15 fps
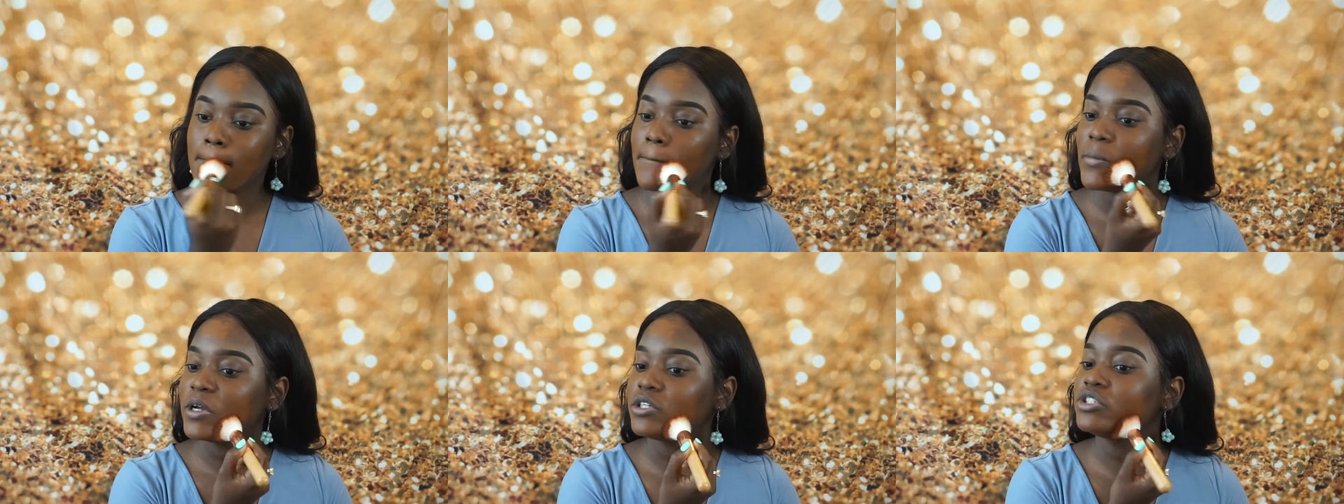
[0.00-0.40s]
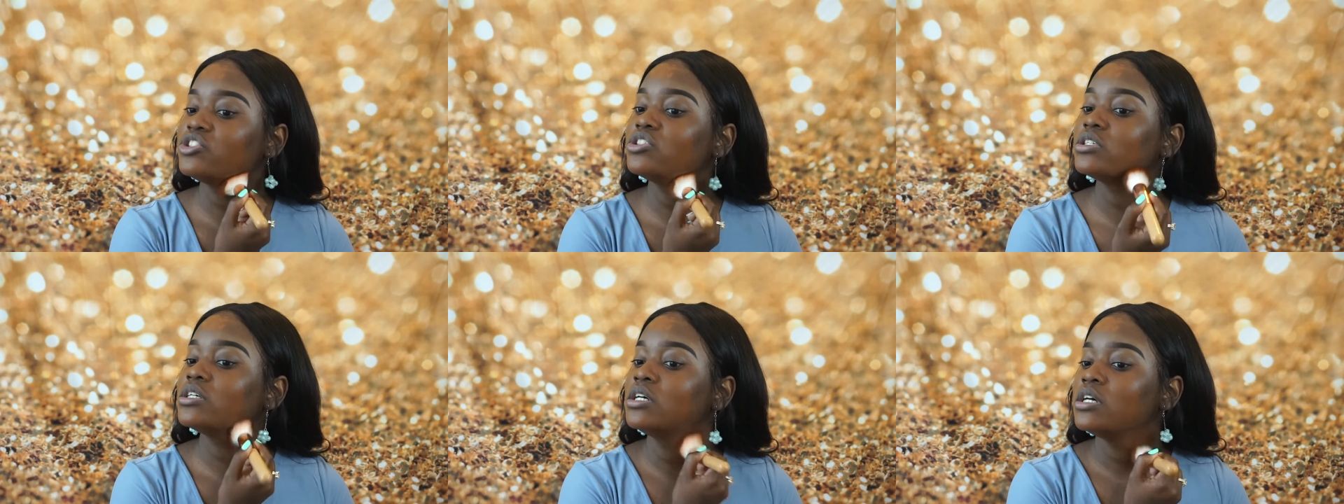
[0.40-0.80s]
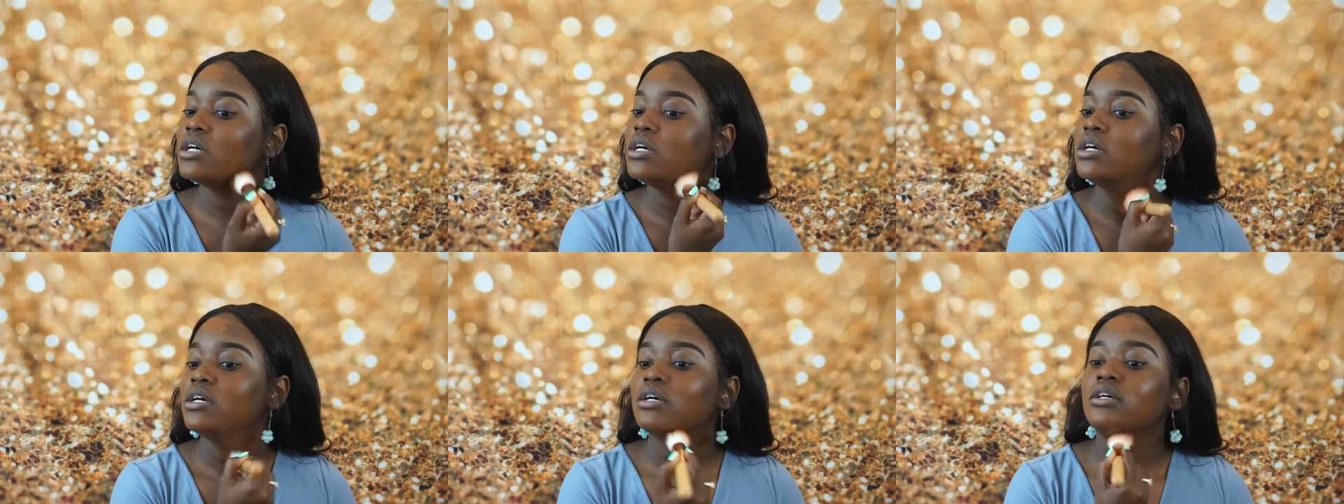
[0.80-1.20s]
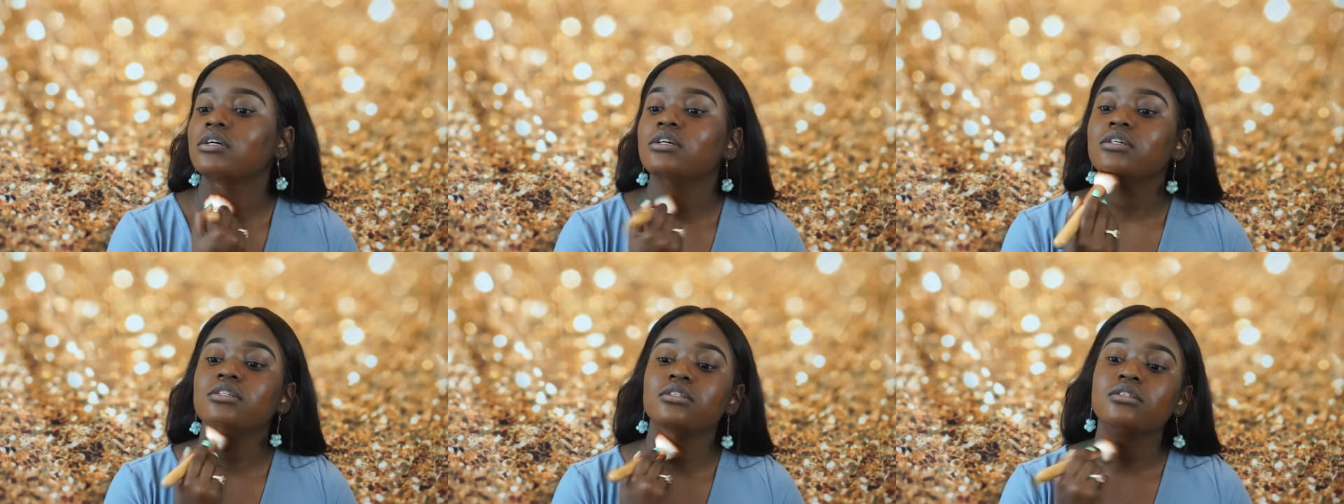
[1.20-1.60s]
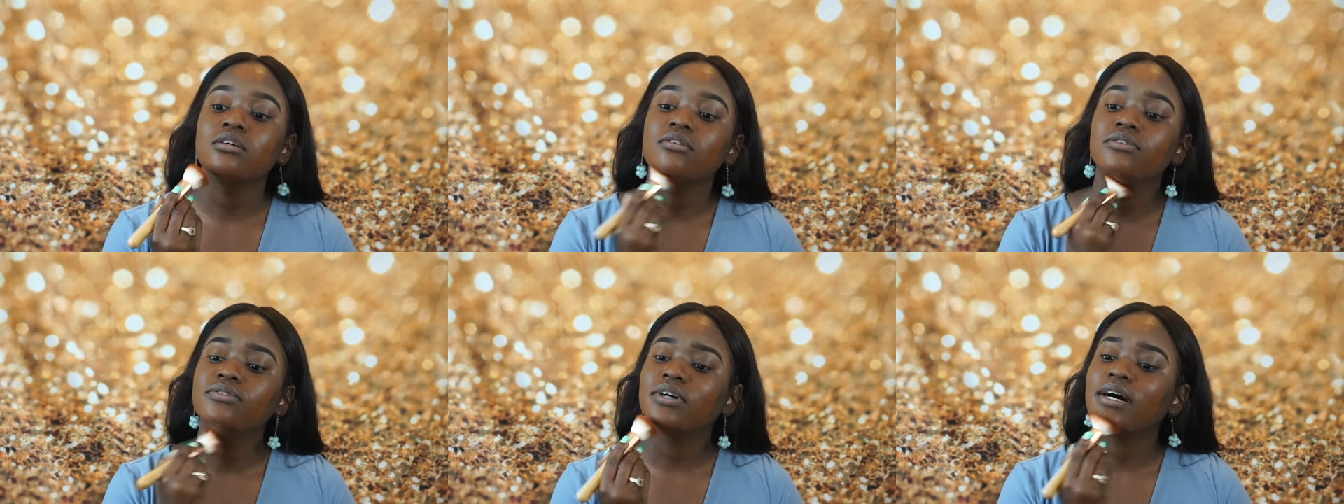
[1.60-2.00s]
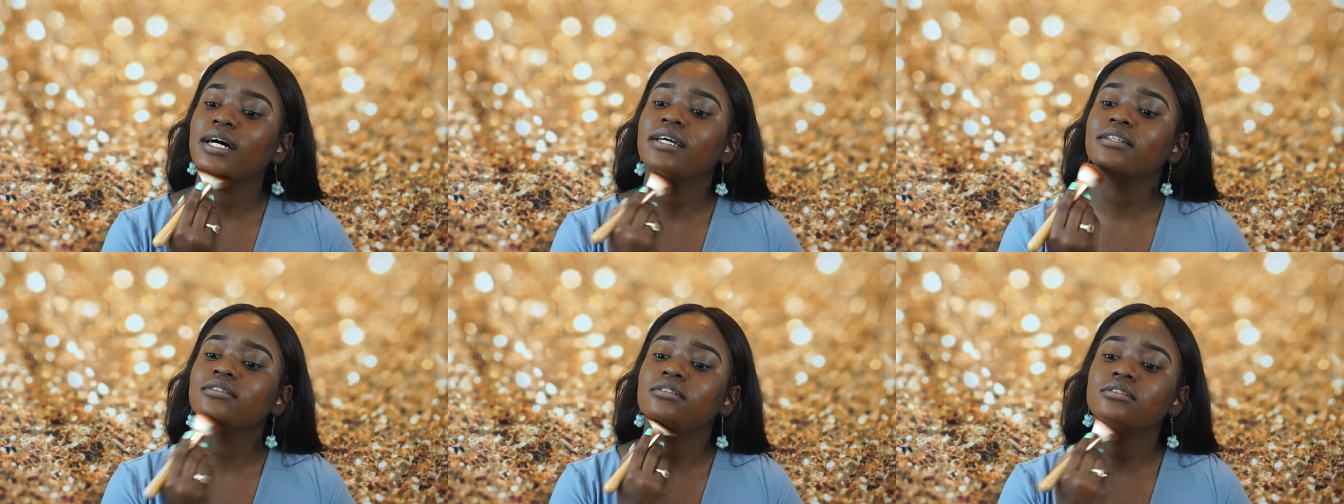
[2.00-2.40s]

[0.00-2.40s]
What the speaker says: which is still fine.